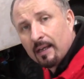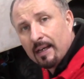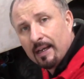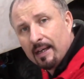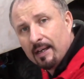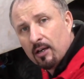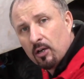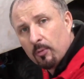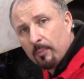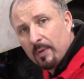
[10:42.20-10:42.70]
get
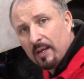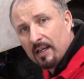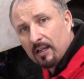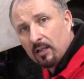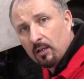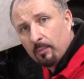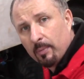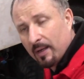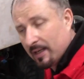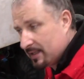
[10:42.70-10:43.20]
it up a
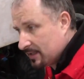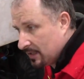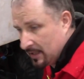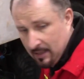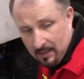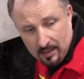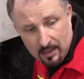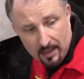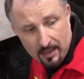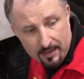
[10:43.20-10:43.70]
little bit,
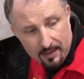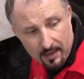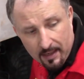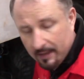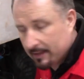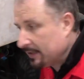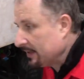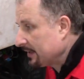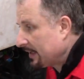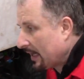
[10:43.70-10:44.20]
and then I
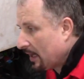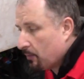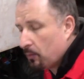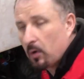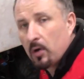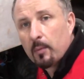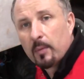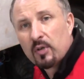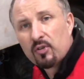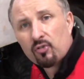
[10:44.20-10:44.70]
can get
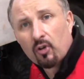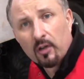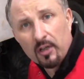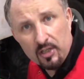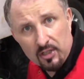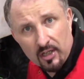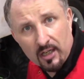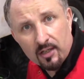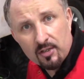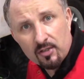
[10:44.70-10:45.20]
one of my trolley
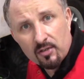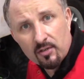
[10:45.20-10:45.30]
jacks